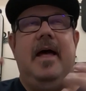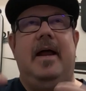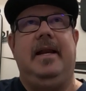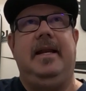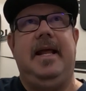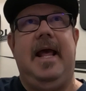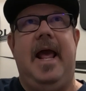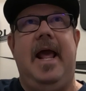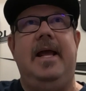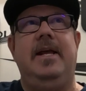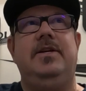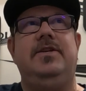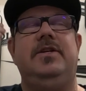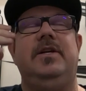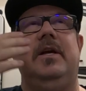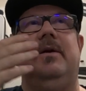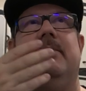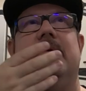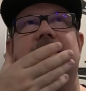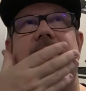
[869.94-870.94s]
gang
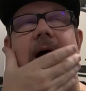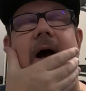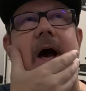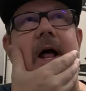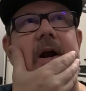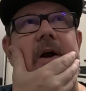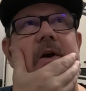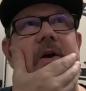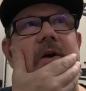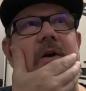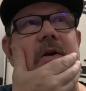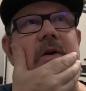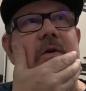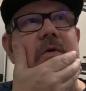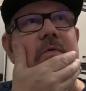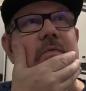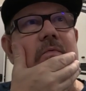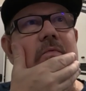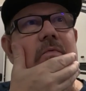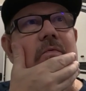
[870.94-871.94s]
sheet was
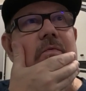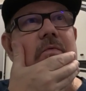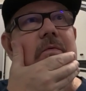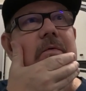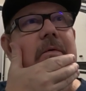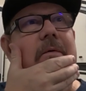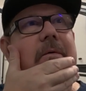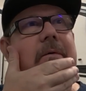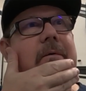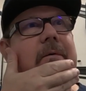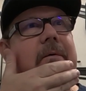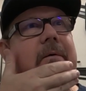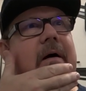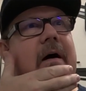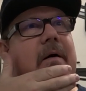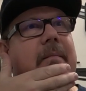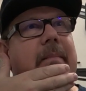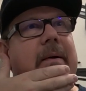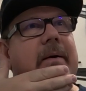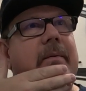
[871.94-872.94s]

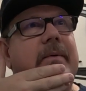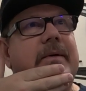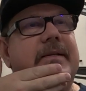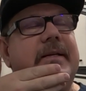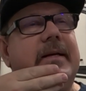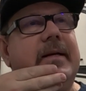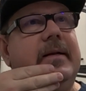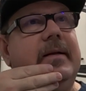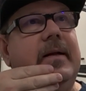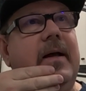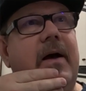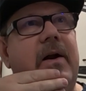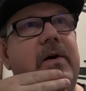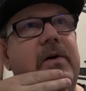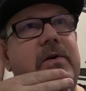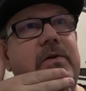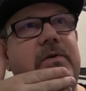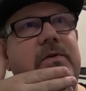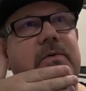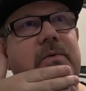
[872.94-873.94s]
how big was it?
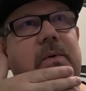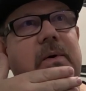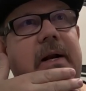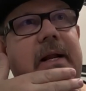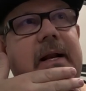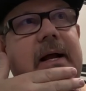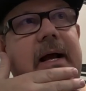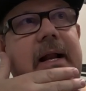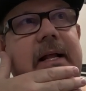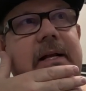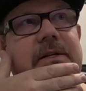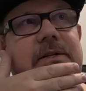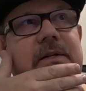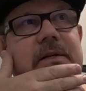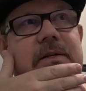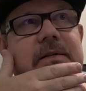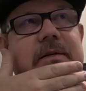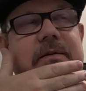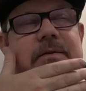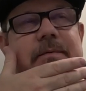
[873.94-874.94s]
129
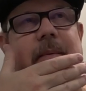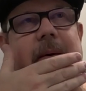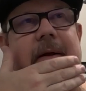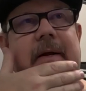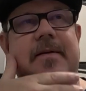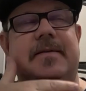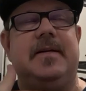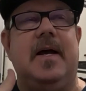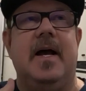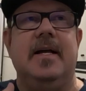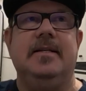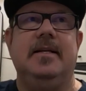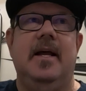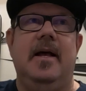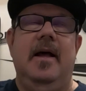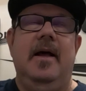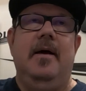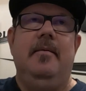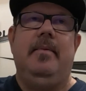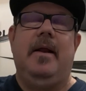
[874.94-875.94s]
inches. It was pretty good size.
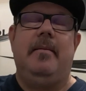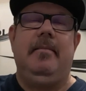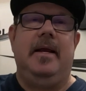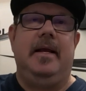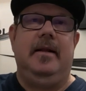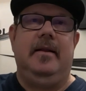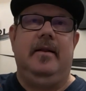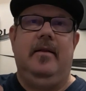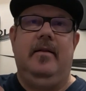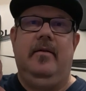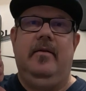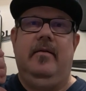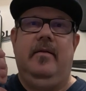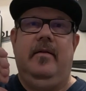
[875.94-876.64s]
But I mean,